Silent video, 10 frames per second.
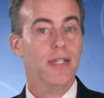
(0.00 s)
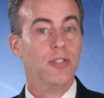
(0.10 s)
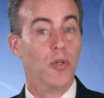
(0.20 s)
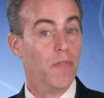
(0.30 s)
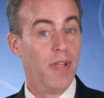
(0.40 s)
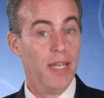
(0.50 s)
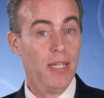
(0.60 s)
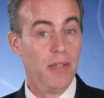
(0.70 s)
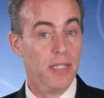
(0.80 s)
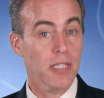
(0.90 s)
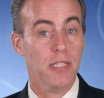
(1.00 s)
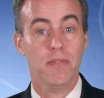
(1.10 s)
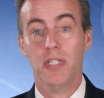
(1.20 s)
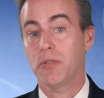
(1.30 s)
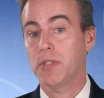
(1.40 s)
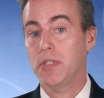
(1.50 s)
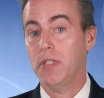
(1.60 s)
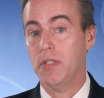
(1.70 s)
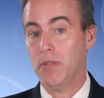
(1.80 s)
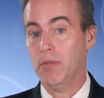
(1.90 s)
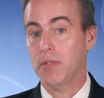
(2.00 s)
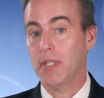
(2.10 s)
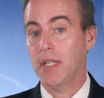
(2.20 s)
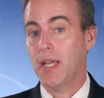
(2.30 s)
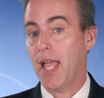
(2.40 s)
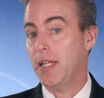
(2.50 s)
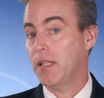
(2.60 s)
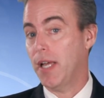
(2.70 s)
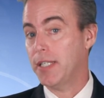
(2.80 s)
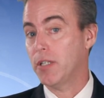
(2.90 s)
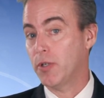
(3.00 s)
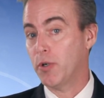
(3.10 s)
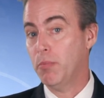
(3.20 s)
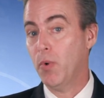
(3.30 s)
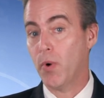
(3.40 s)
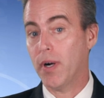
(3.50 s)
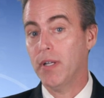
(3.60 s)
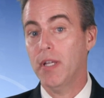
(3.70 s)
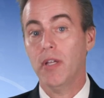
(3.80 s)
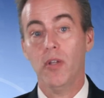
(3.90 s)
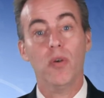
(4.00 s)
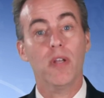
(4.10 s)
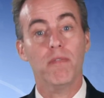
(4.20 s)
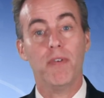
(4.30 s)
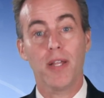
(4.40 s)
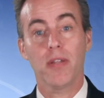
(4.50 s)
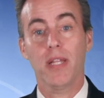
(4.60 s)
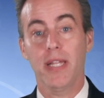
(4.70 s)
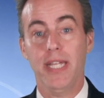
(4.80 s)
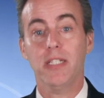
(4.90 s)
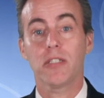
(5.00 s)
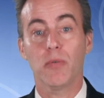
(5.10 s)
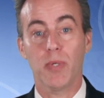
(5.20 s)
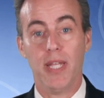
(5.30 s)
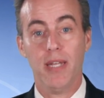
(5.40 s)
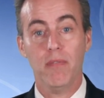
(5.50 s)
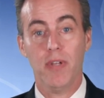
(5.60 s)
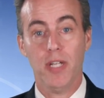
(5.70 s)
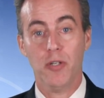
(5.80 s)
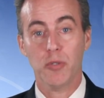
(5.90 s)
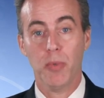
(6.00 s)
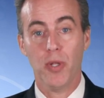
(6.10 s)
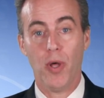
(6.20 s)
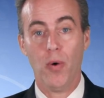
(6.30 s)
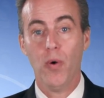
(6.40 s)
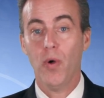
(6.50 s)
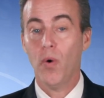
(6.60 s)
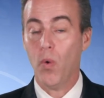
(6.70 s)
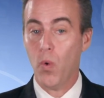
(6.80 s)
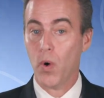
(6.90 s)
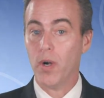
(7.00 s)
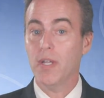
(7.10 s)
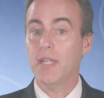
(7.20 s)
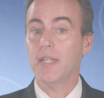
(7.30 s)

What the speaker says: So if any of this is of interest to you and you'd like to learn more, you can follow the links to related videos below or